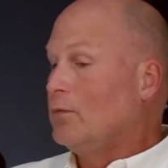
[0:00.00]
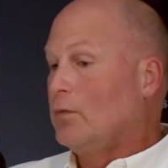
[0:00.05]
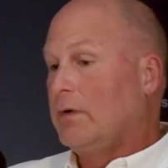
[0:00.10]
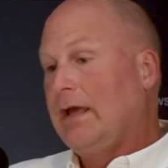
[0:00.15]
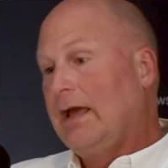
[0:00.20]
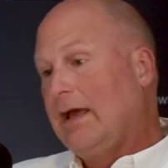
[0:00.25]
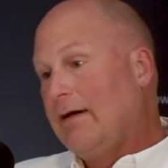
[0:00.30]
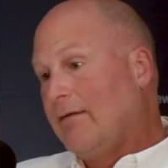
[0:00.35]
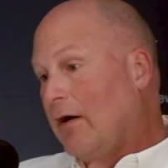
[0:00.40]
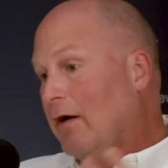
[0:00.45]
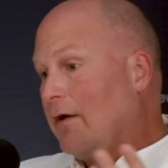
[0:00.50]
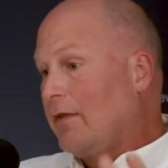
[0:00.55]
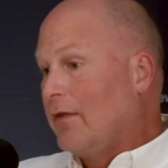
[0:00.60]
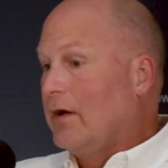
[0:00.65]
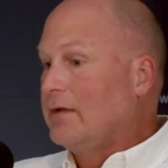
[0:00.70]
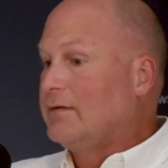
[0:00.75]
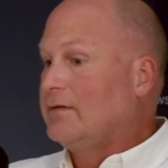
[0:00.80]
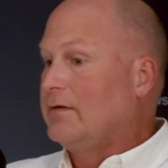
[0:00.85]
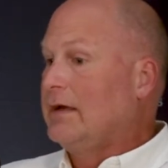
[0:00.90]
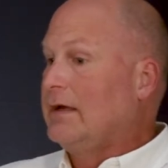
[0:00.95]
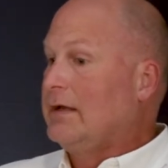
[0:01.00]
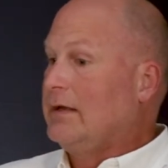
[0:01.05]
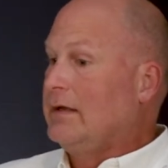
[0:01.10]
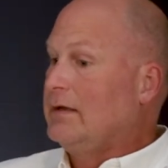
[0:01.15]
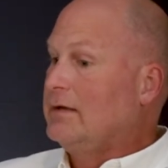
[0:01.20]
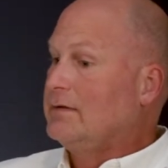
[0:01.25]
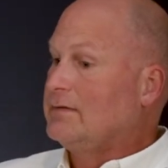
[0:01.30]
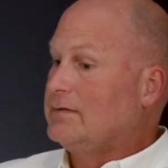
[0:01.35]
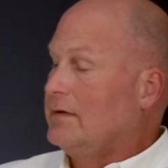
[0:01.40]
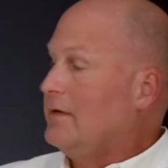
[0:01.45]
We have our thoughts and
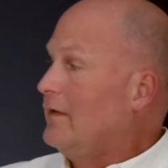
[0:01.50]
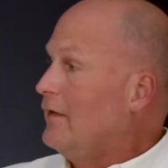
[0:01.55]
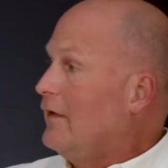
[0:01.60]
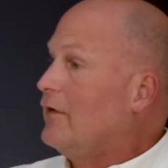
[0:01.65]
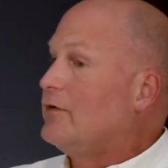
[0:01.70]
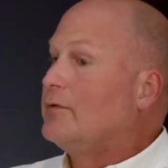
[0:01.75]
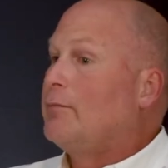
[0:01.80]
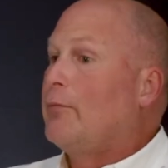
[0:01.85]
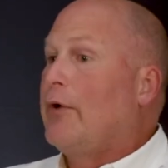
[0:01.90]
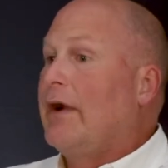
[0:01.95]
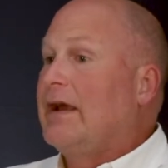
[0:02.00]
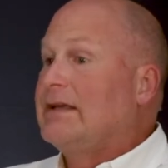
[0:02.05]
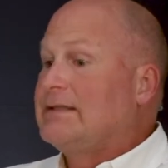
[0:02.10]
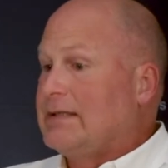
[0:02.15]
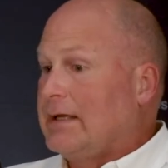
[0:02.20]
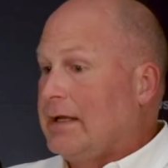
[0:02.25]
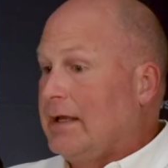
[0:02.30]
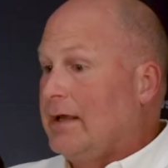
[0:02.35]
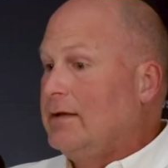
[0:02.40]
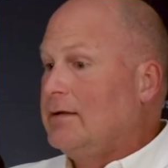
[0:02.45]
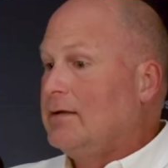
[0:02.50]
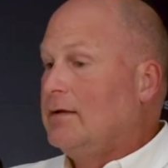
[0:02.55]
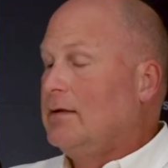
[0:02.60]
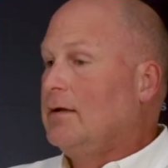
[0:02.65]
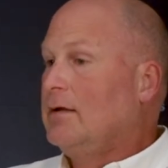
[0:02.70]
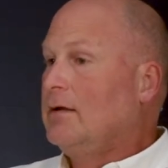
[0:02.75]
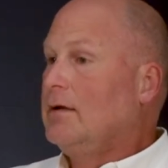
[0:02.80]
ideas, and then there's precedent.